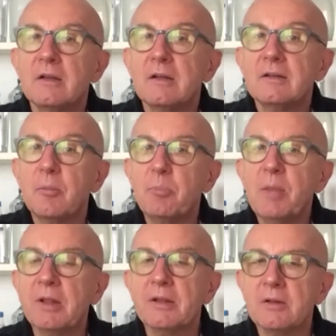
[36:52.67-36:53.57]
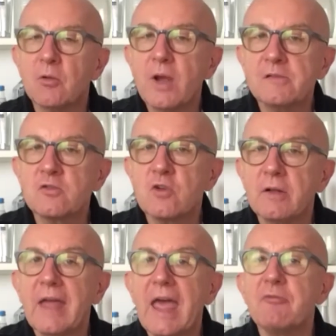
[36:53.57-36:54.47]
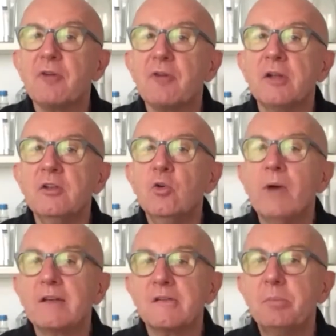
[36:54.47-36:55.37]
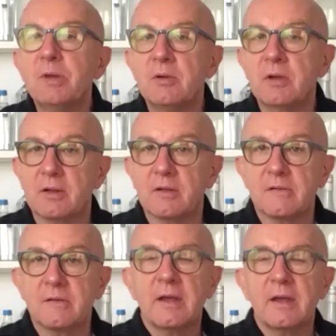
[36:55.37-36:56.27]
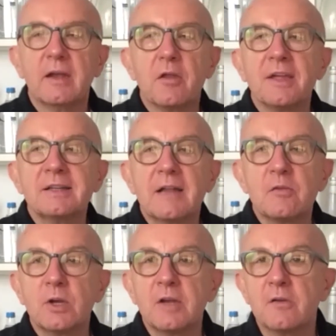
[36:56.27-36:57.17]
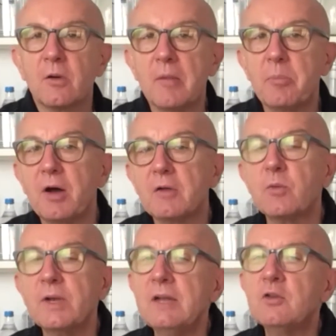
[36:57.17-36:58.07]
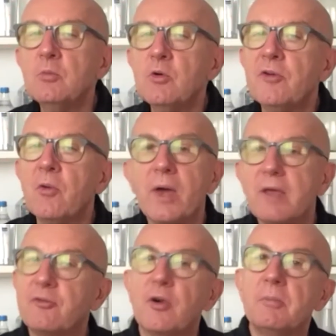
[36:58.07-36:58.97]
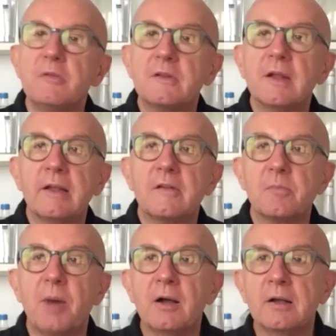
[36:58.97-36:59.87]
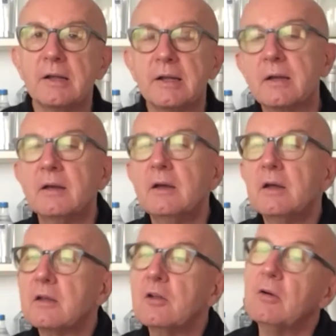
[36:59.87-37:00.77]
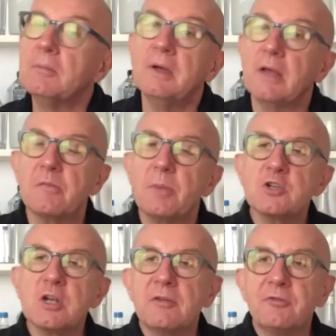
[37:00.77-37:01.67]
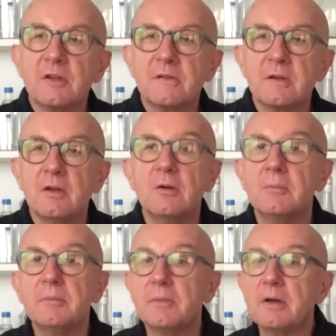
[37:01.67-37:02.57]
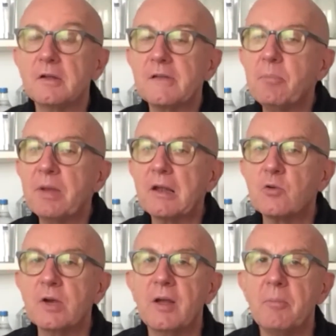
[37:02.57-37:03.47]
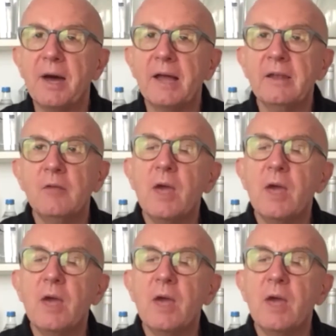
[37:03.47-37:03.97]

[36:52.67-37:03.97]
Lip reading: the people in the restaurant have a new experience. And I think that's what it's all about. We need to move away from still and sparkling, especially if it's, San Pellegrino and Panna. We have